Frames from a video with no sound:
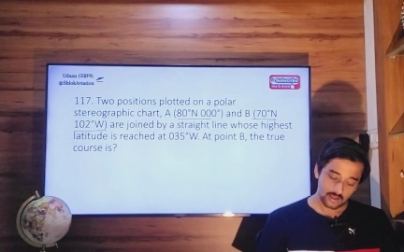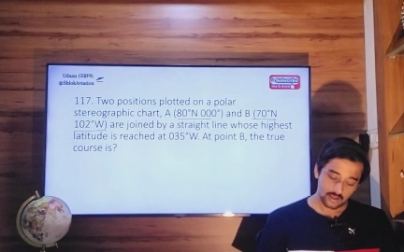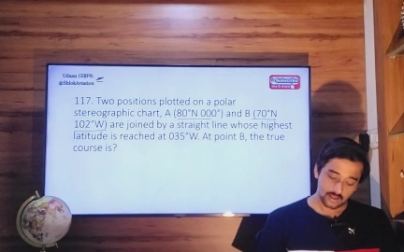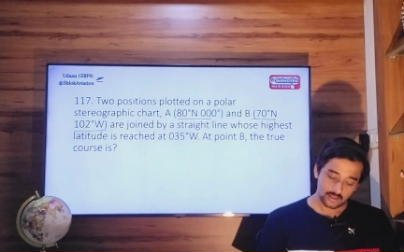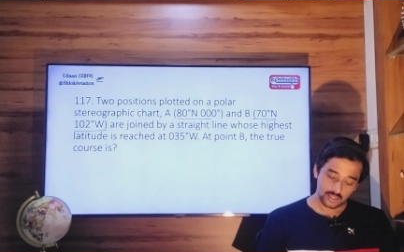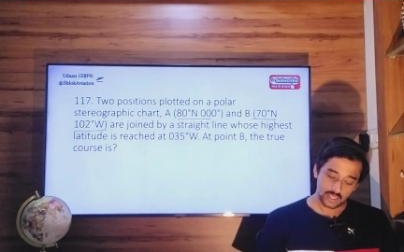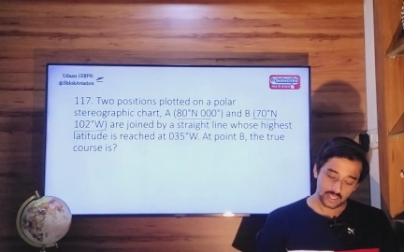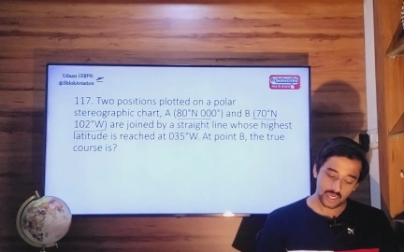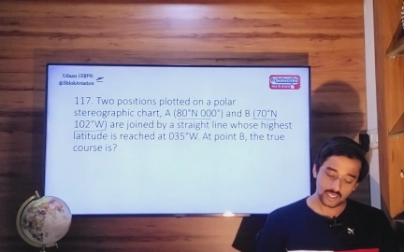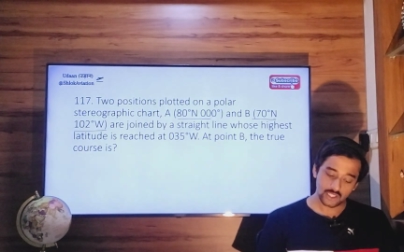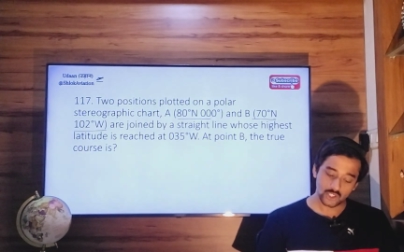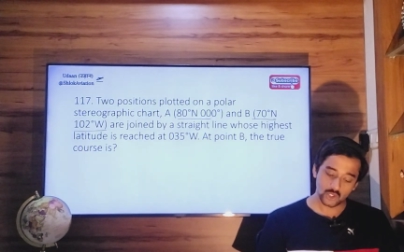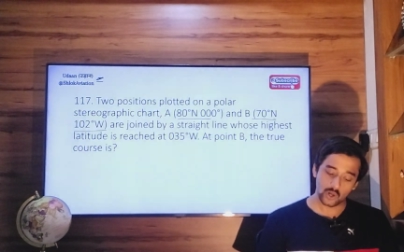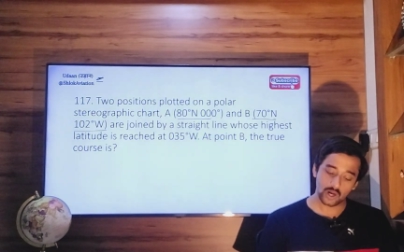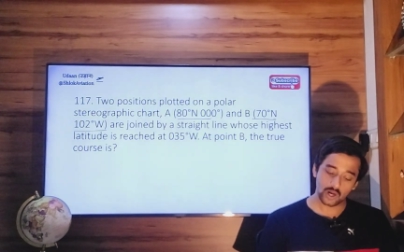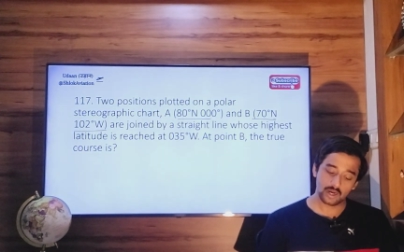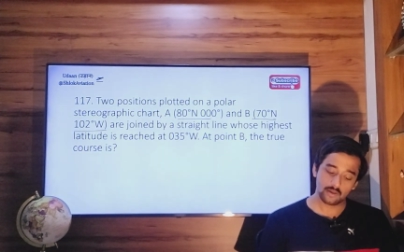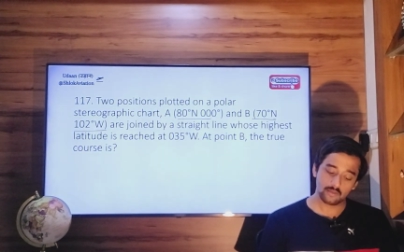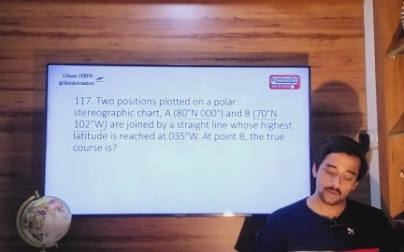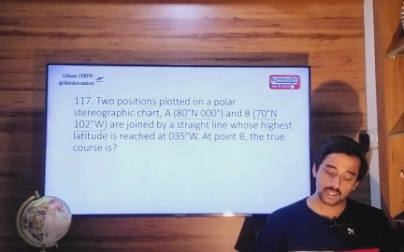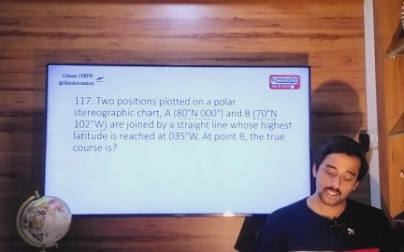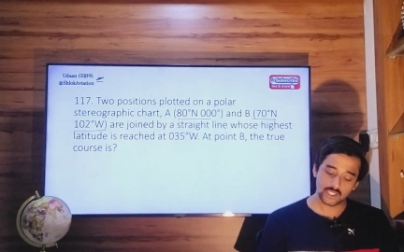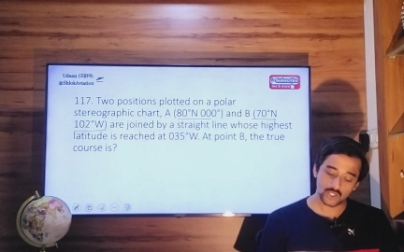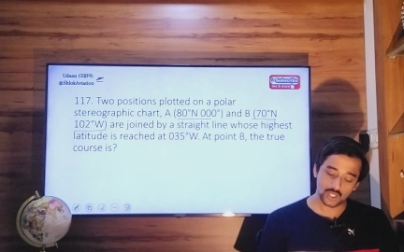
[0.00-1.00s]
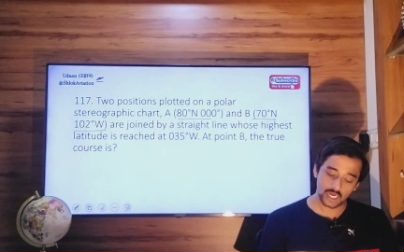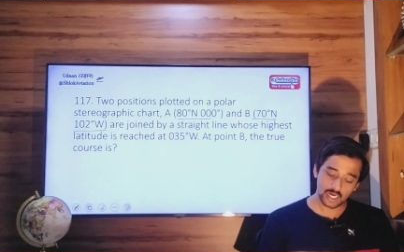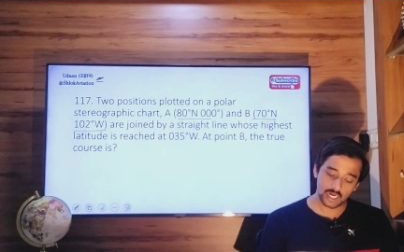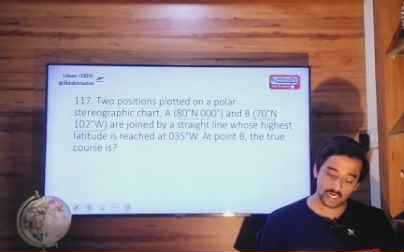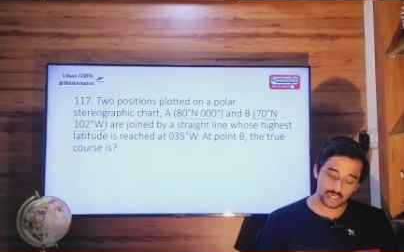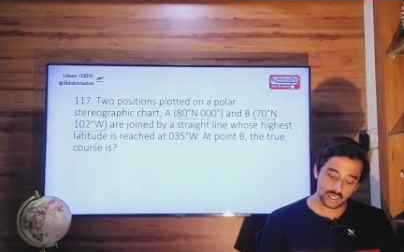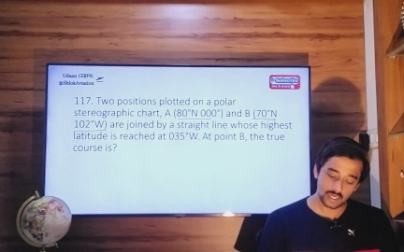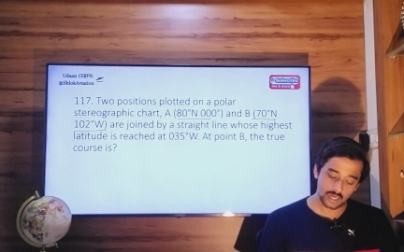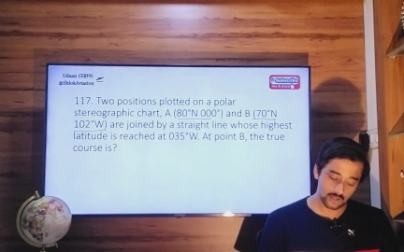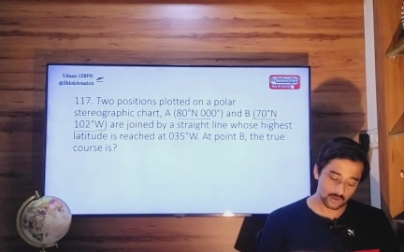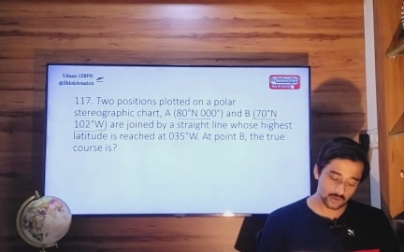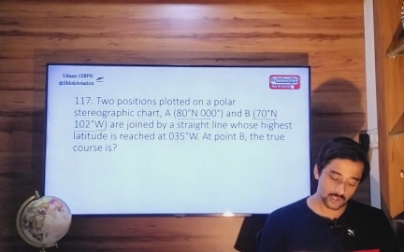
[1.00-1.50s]
They are joined by straight
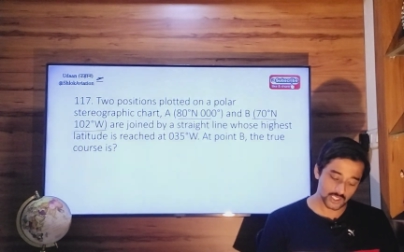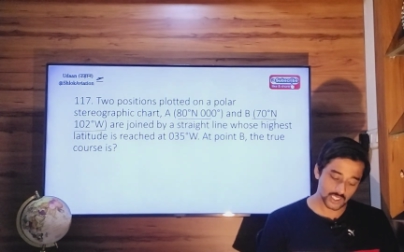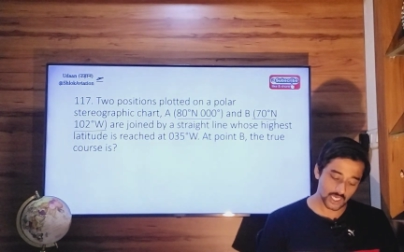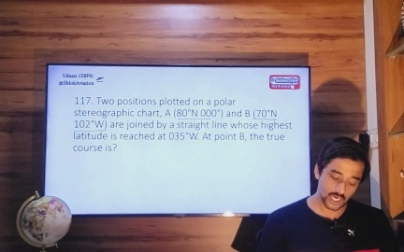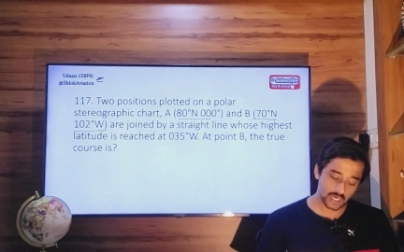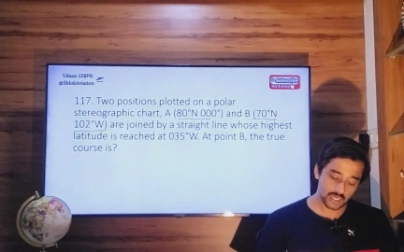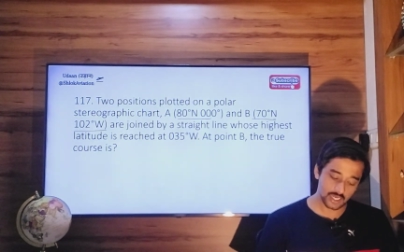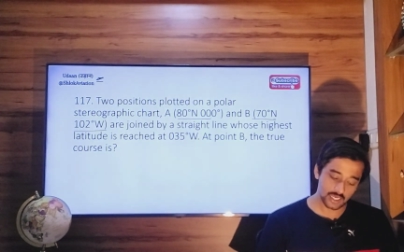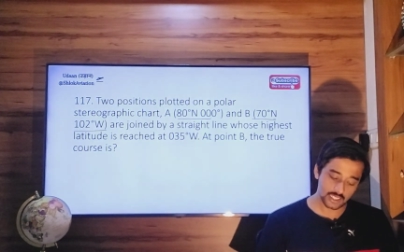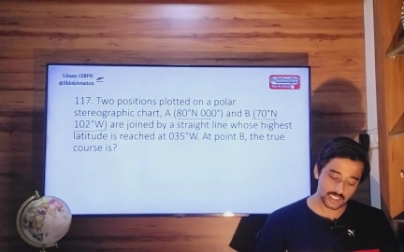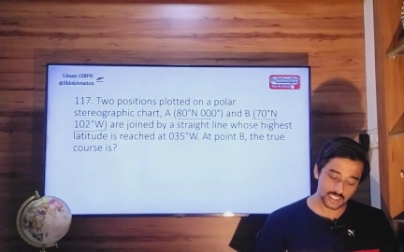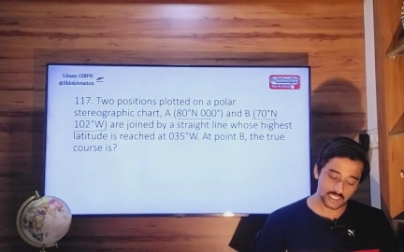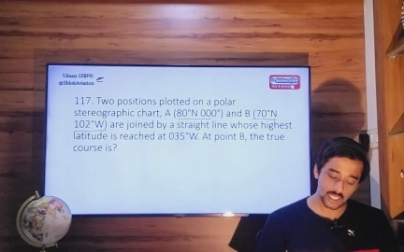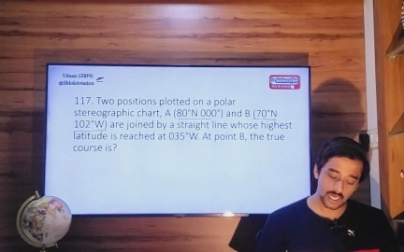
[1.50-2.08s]
line whose highest